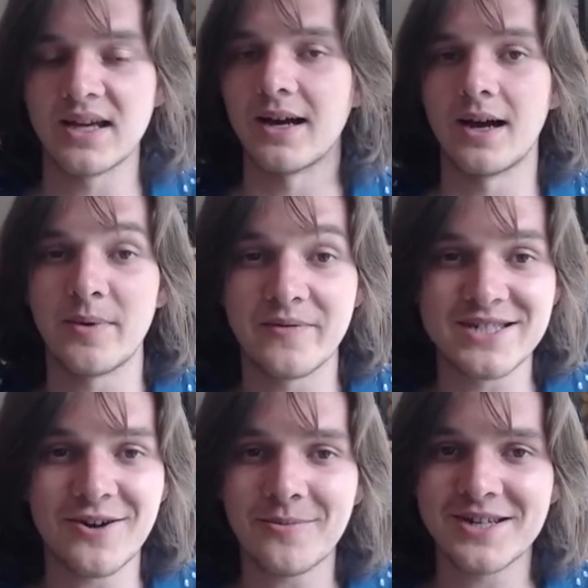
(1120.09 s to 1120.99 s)
Yeah, I mean,
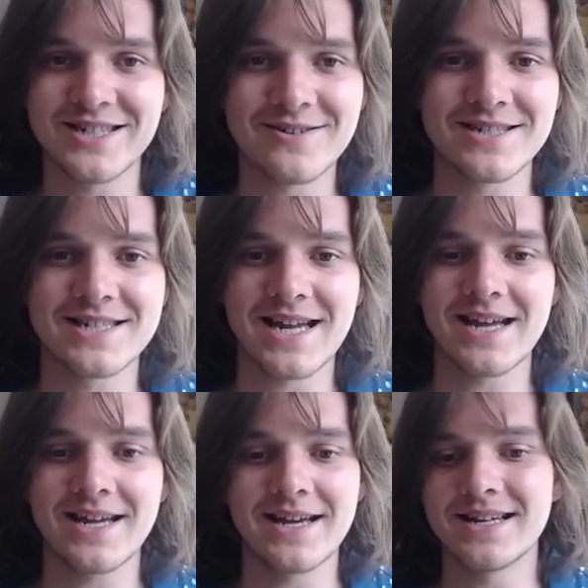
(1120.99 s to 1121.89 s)
there's not much else to
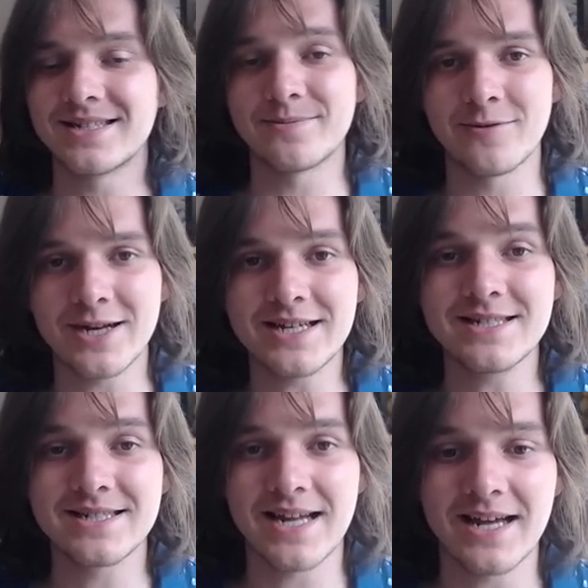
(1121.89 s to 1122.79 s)
say here. It's a pretty
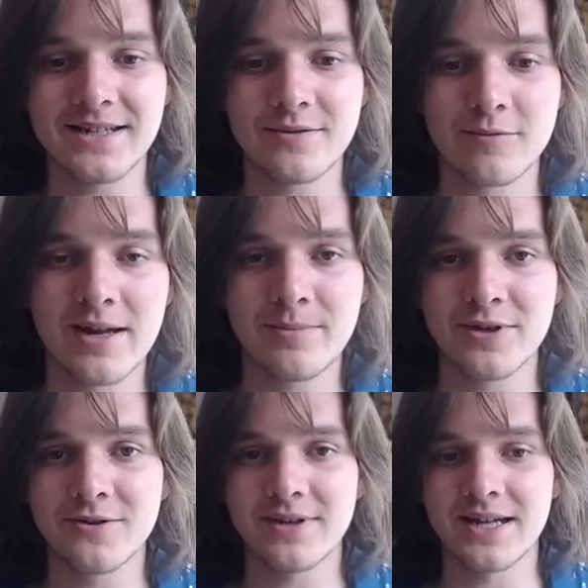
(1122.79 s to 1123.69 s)
standard red-blue